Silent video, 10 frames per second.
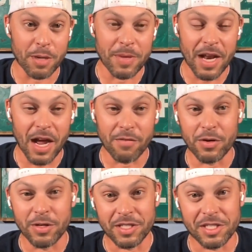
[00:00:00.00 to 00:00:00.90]
I mean, I've
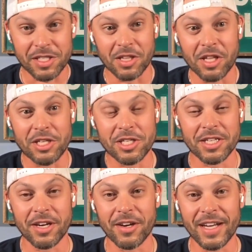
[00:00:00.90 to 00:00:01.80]
heard it's just
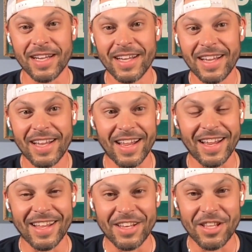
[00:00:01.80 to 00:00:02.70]
legendary,
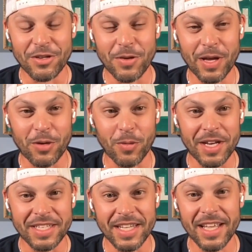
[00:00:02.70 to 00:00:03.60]
and, and you had
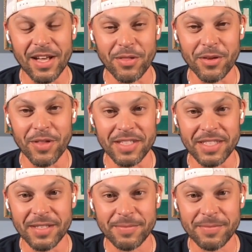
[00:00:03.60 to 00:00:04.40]
quite a day out there that day.